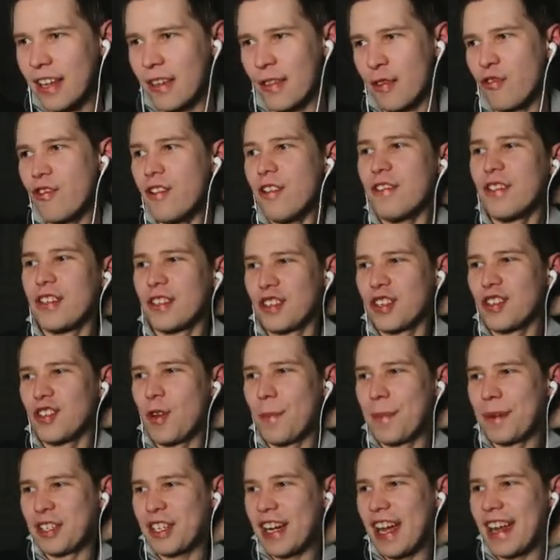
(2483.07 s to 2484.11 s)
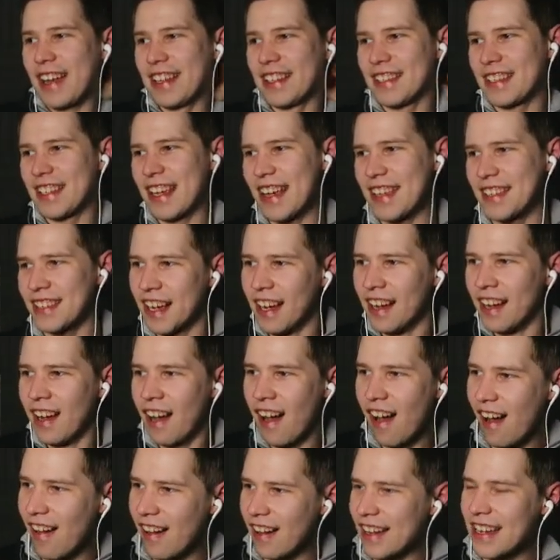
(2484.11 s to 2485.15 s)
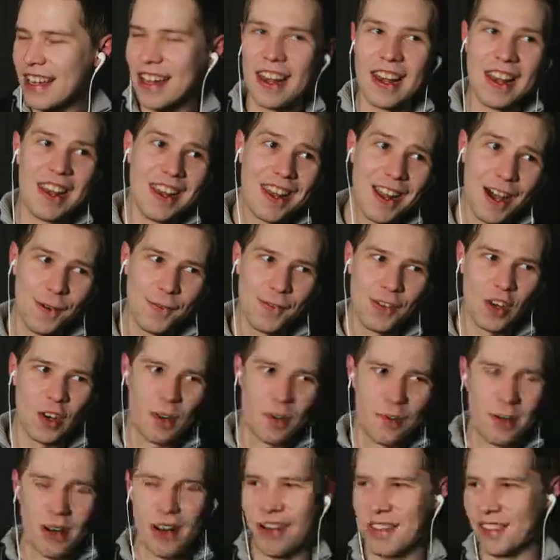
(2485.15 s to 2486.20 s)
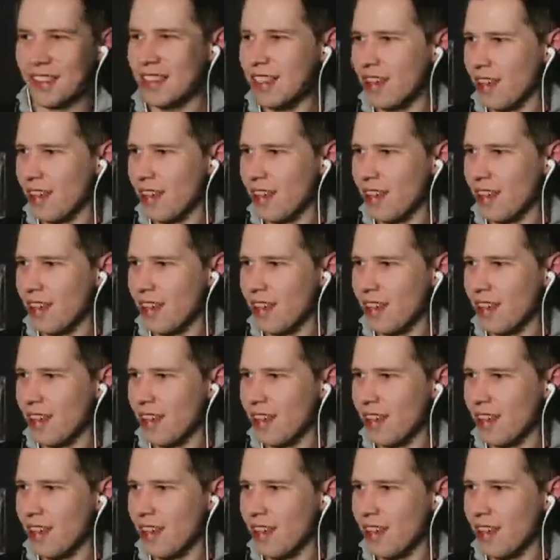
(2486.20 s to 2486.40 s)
through the super chat and says, hi, love your mods.